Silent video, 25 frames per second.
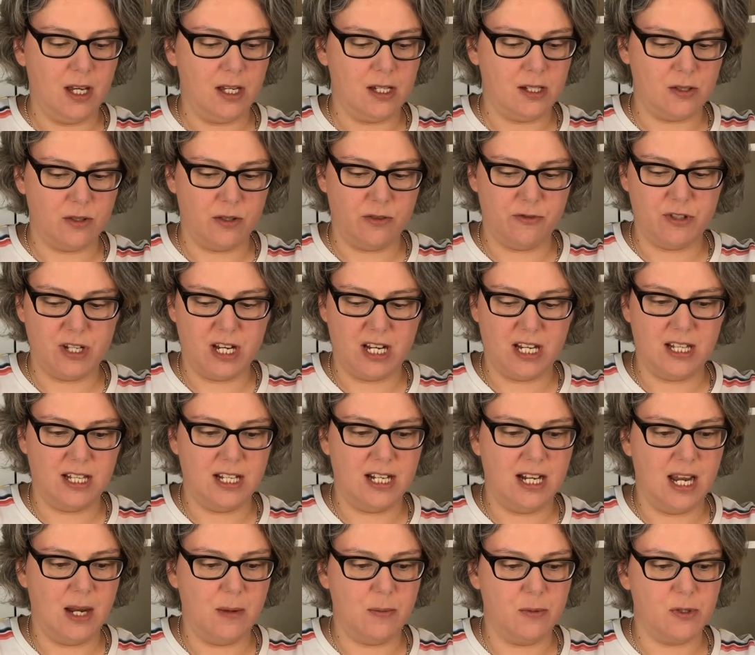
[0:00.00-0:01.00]
So I've taken the
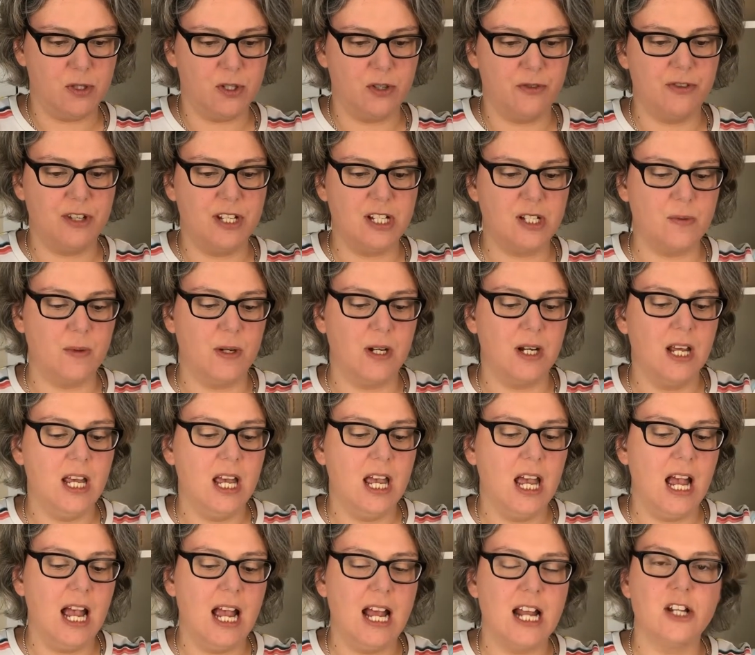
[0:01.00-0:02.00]
labels off this one.
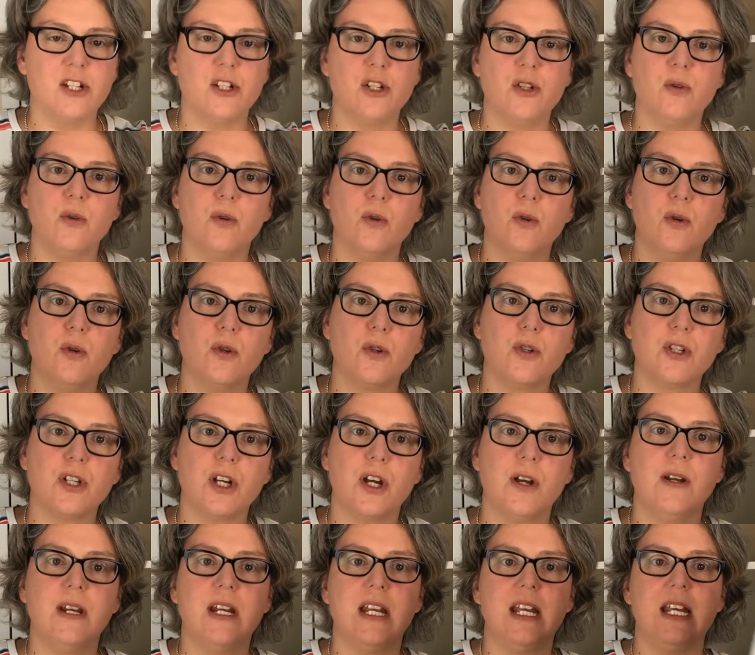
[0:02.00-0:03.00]
And you
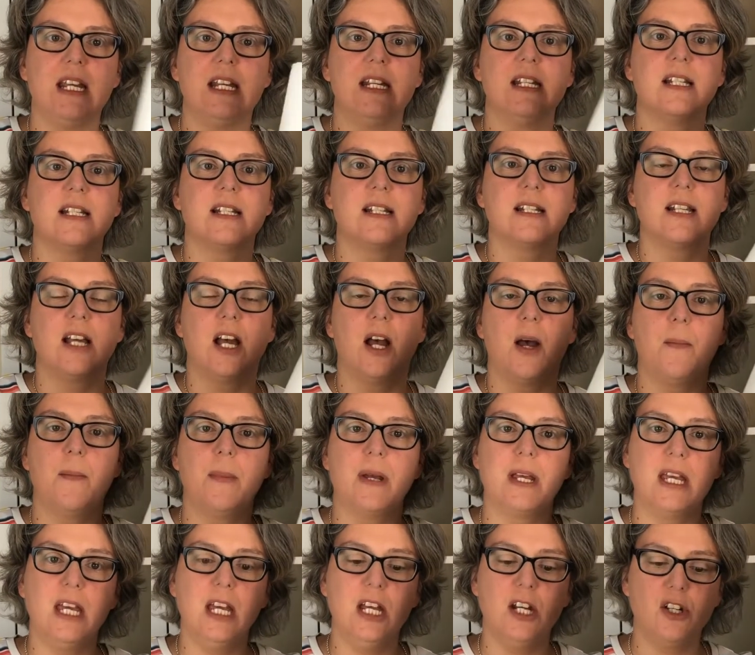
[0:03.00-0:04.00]
also need some
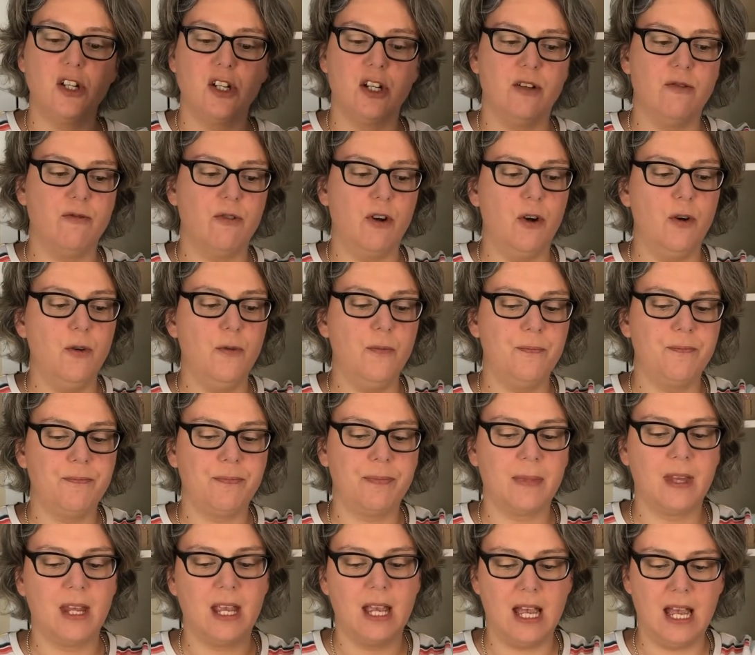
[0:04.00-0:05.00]
kitchen roll,
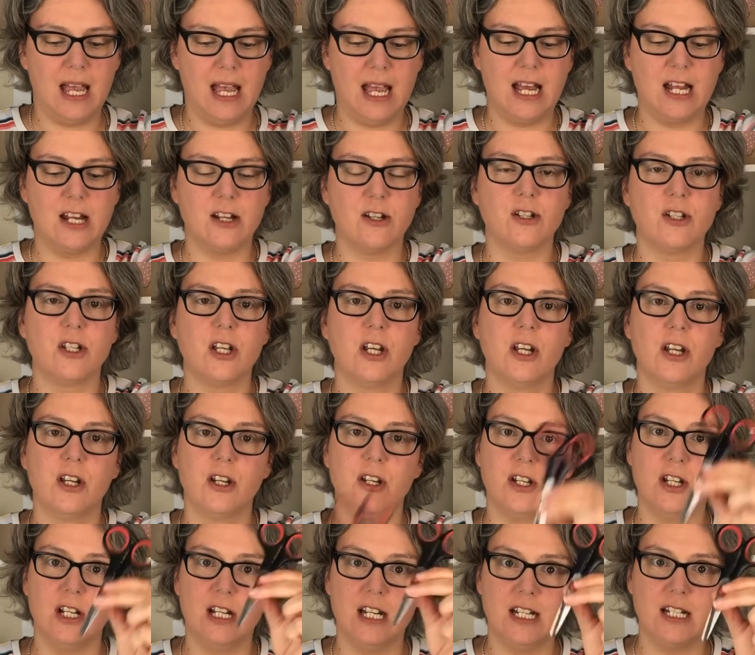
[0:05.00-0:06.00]
and
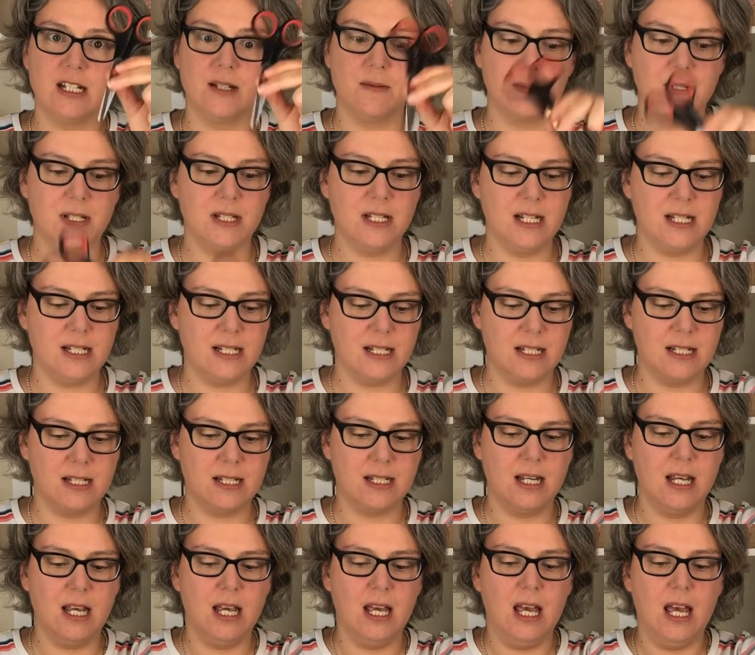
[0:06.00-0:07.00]
you need some
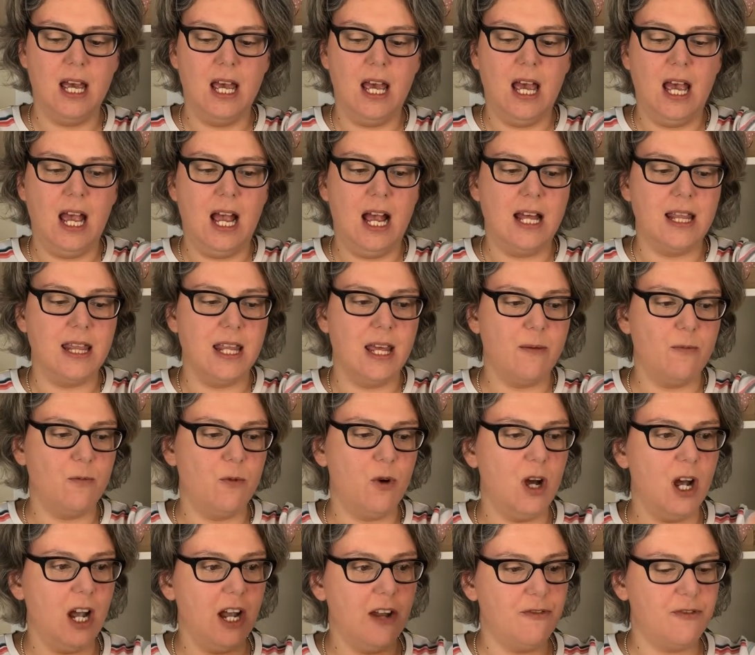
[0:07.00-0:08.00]
scissors. And then
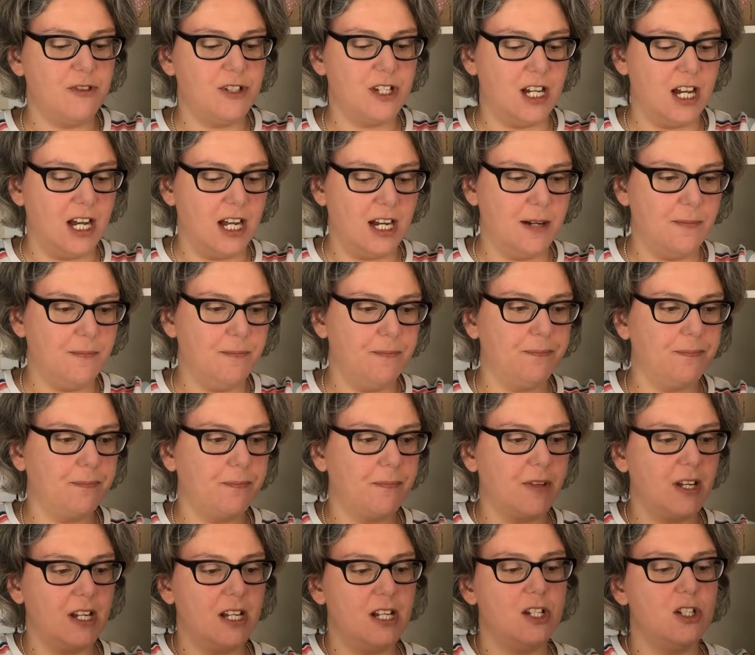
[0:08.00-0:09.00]
what I've done
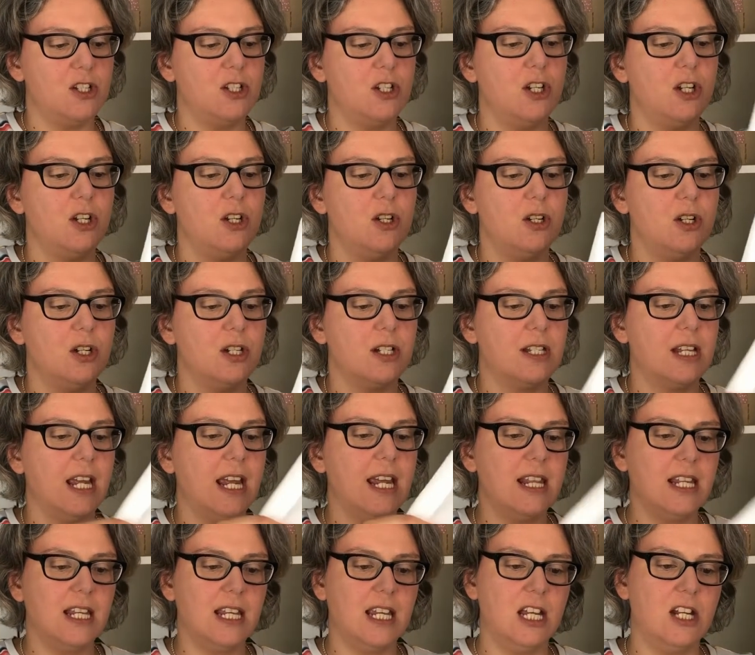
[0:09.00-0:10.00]
is you
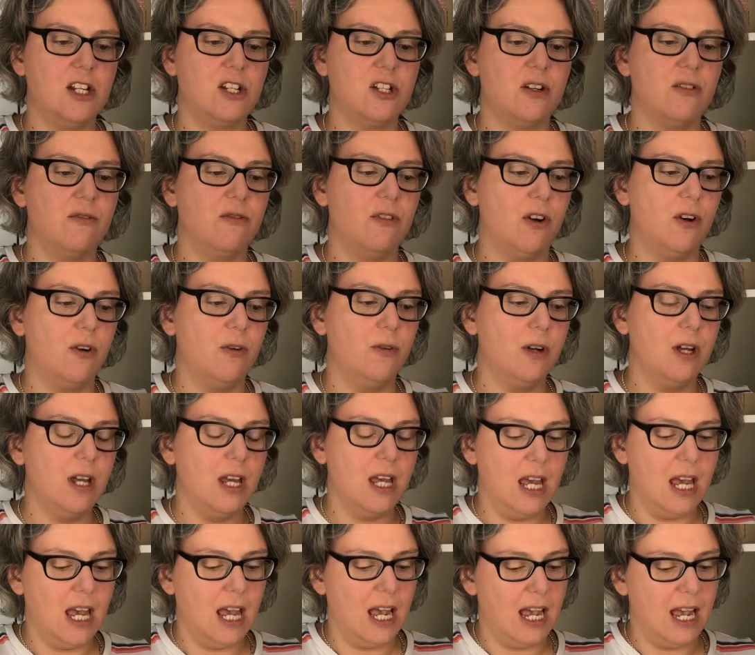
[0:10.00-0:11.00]
take the kitchen roll
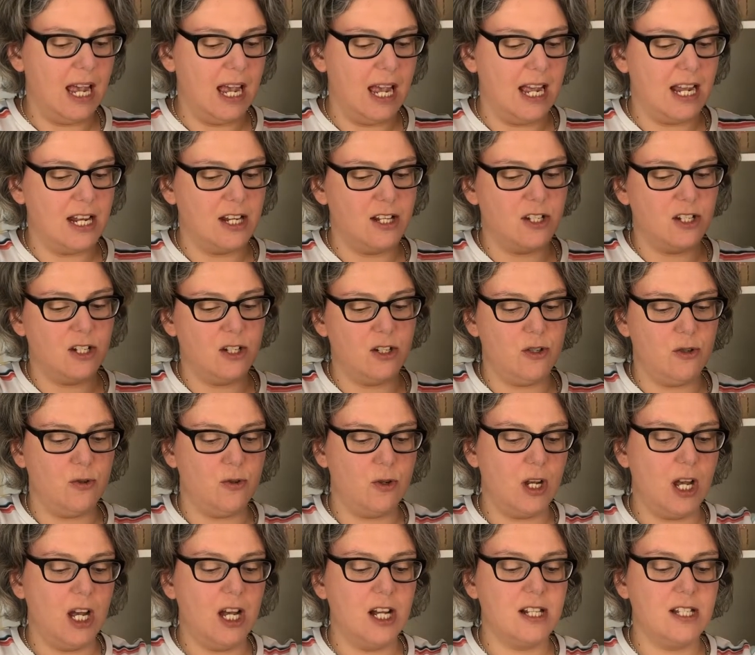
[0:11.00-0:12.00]
and you
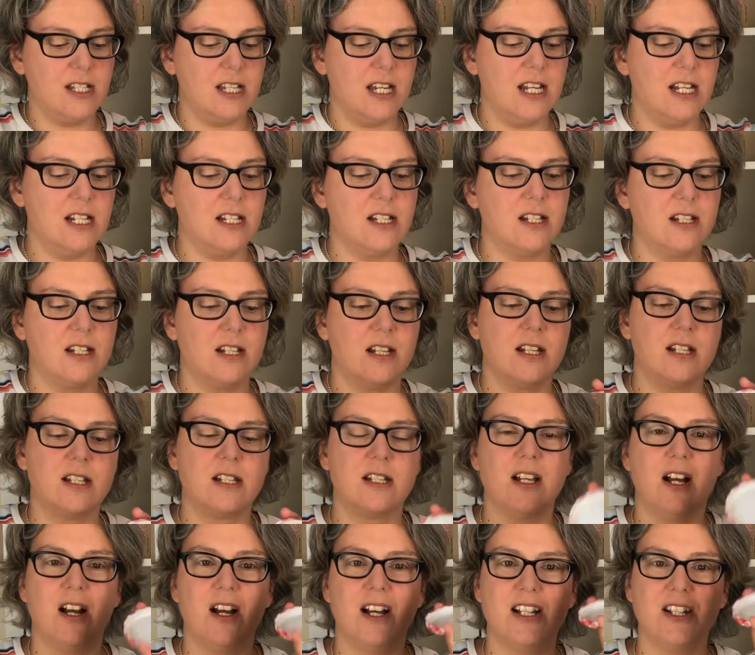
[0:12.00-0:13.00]
cut it to the
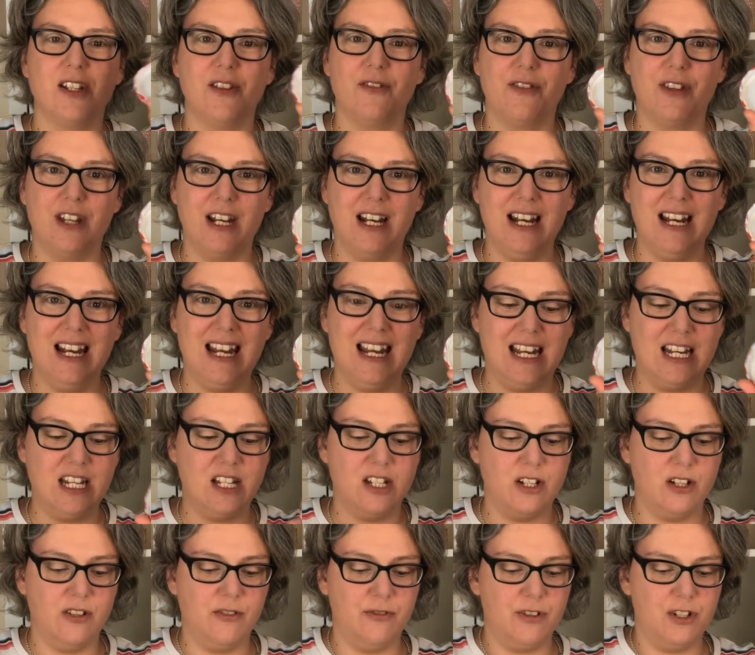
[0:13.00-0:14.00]
size of the
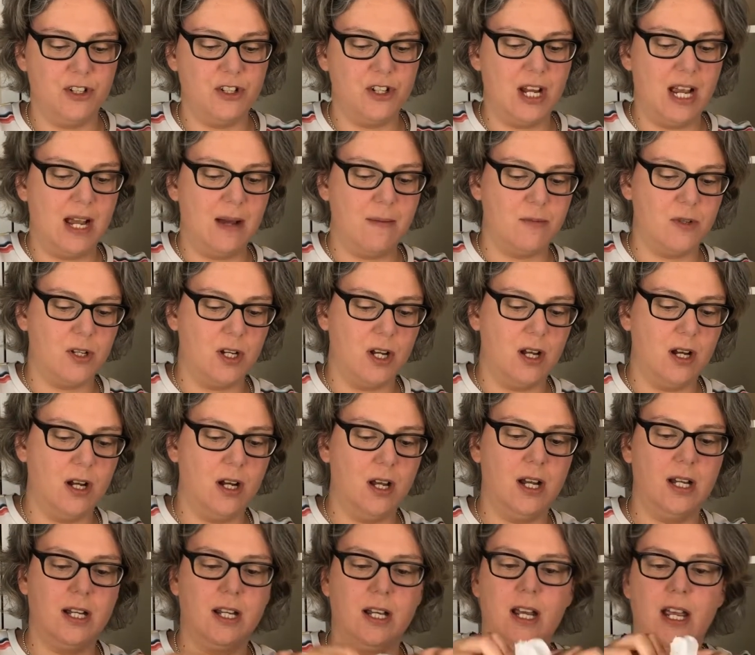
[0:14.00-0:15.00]
lid of the jam jar,
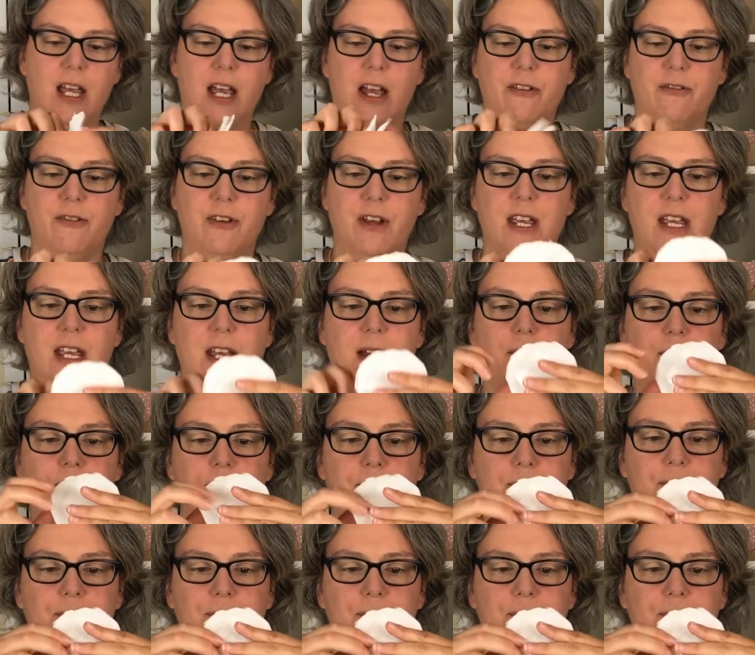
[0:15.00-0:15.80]
like I have here.